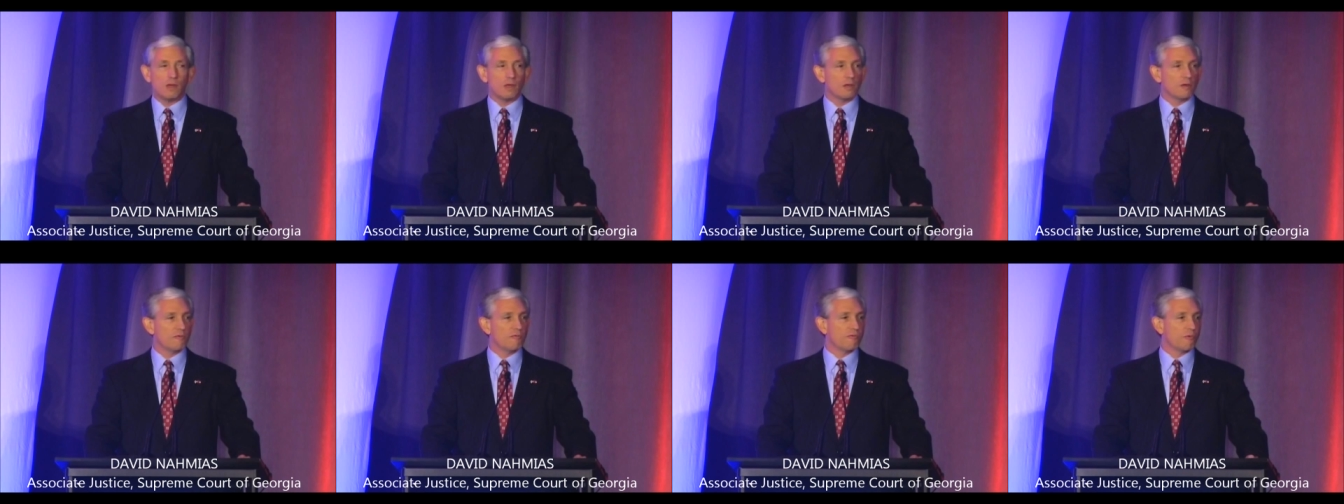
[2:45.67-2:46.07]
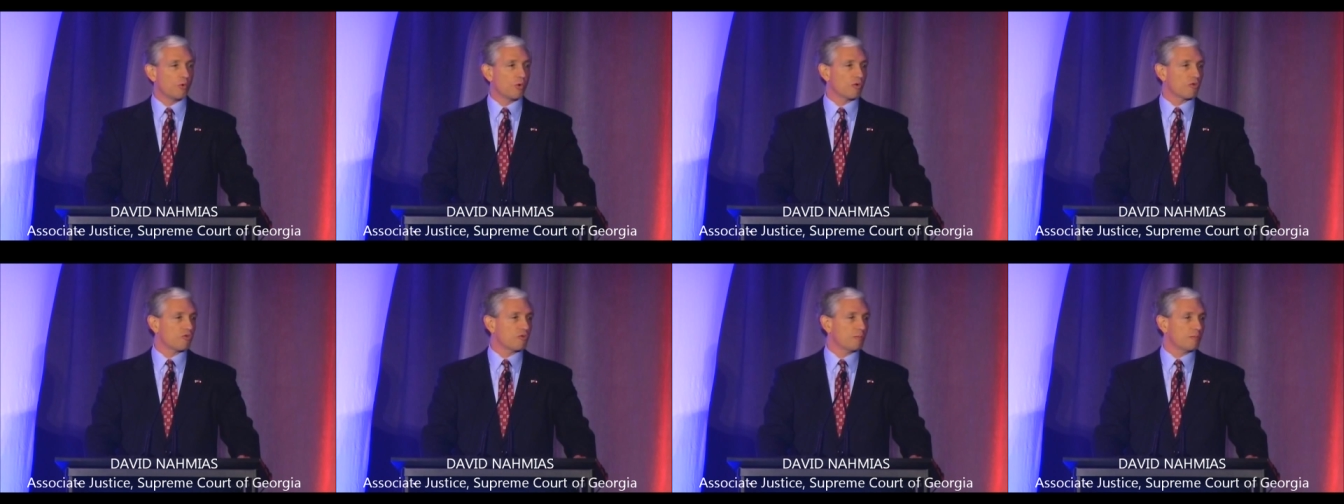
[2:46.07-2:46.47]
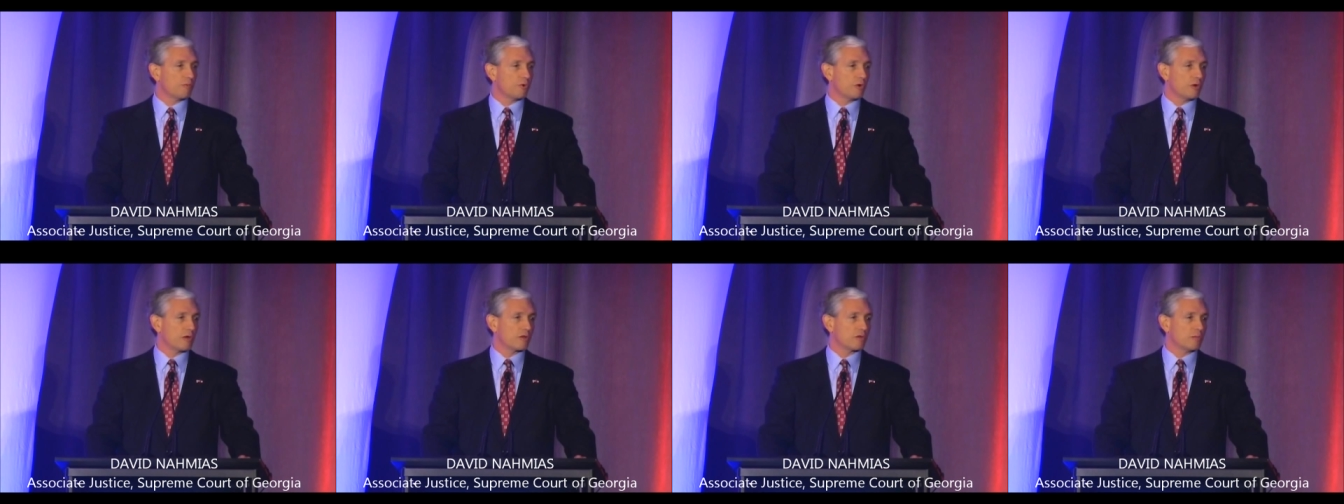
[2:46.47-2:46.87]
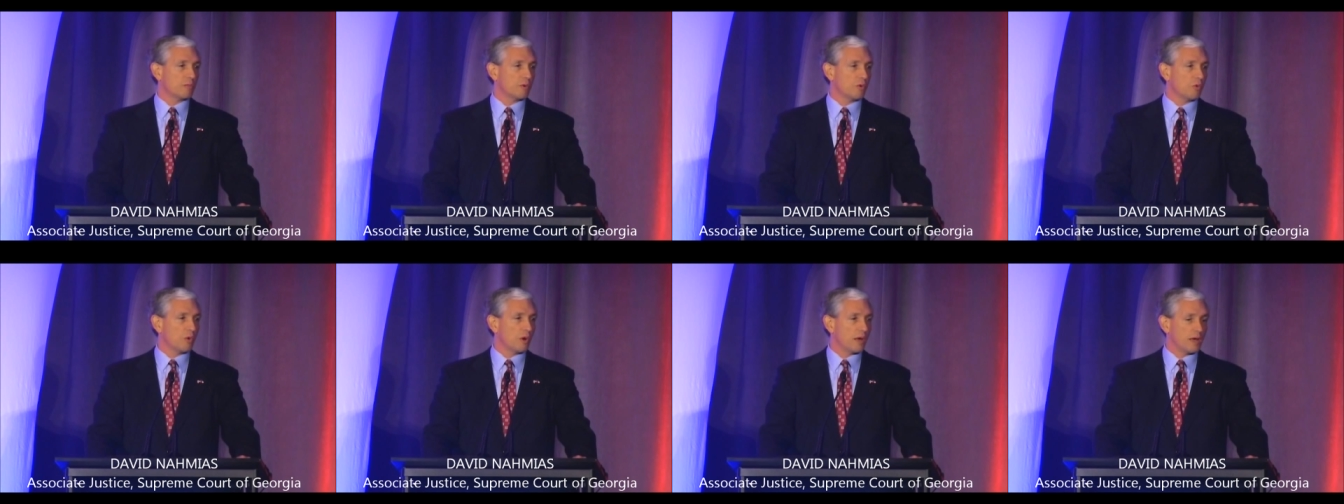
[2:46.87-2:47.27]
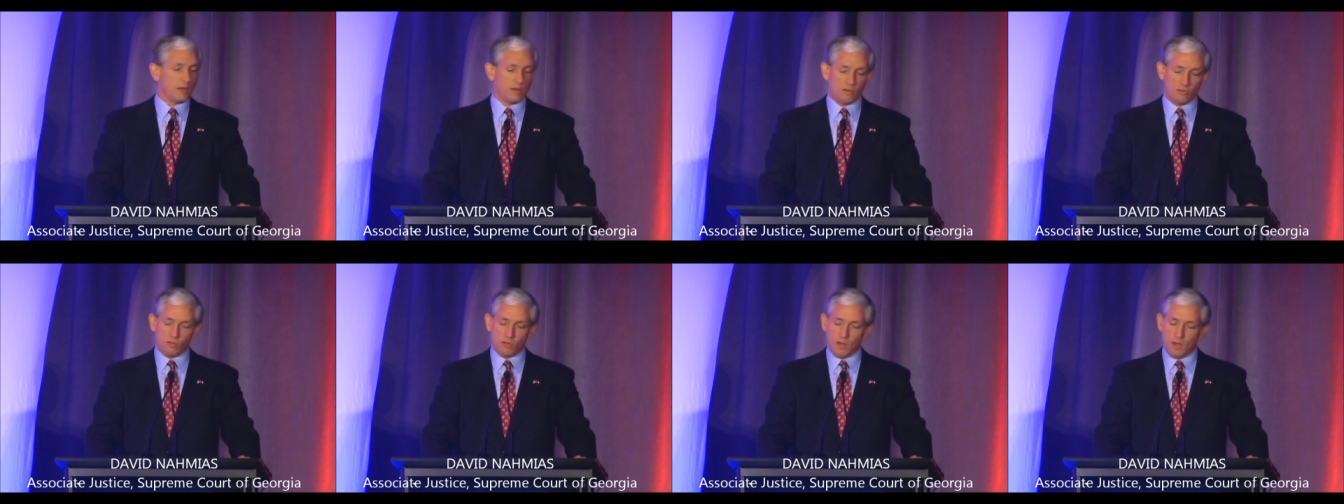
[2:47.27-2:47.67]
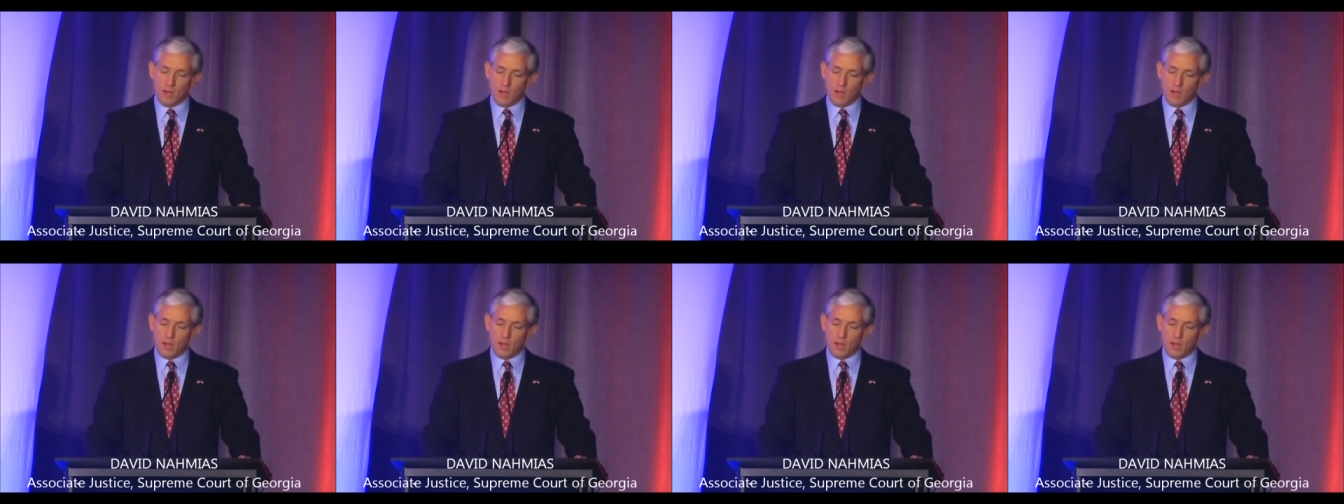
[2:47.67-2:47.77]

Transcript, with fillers: enforced in predictable ways.